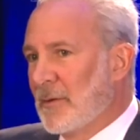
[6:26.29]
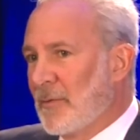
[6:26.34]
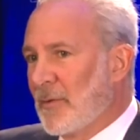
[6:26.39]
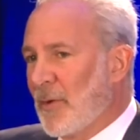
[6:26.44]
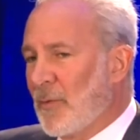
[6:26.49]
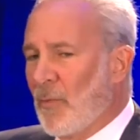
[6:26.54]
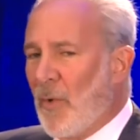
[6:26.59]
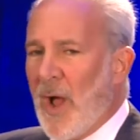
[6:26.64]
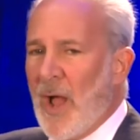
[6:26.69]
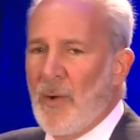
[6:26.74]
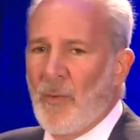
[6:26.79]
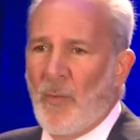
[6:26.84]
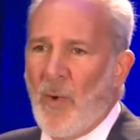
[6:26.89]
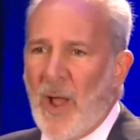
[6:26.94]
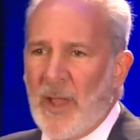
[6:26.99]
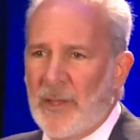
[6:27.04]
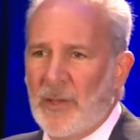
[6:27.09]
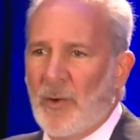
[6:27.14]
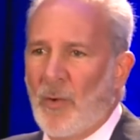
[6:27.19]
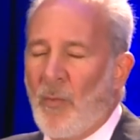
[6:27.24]
right? why,
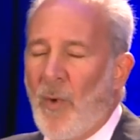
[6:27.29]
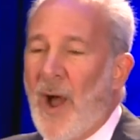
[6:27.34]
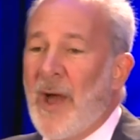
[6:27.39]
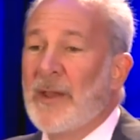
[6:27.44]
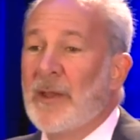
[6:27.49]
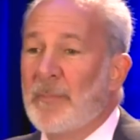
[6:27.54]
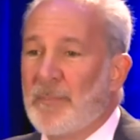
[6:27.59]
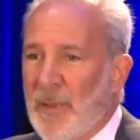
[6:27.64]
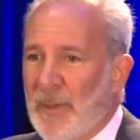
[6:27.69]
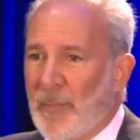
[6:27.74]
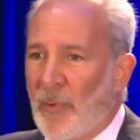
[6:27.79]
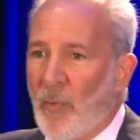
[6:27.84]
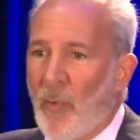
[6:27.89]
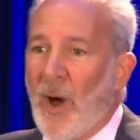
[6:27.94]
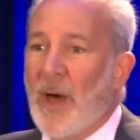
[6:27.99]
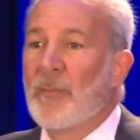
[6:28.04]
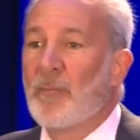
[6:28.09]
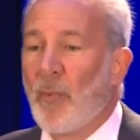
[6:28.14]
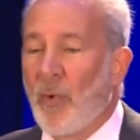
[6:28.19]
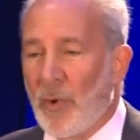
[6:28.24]
why, you know, why didn't people
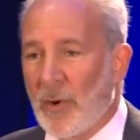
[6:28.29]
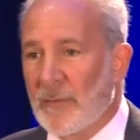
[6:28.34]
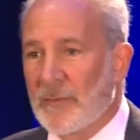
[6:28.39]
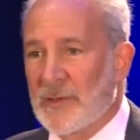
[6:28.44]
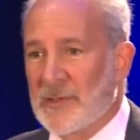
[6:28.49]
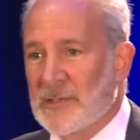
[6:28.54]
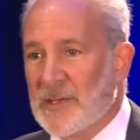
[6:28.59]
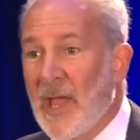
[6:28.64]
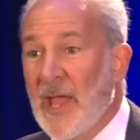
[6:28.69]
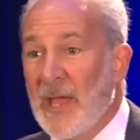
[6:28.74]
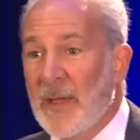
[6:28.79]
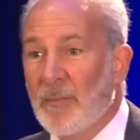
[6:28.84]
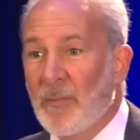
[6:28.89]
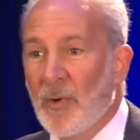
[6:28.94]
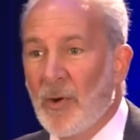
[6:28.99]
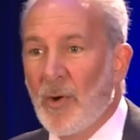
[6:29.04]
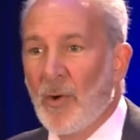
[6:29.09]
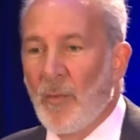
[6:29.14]
want more of the same?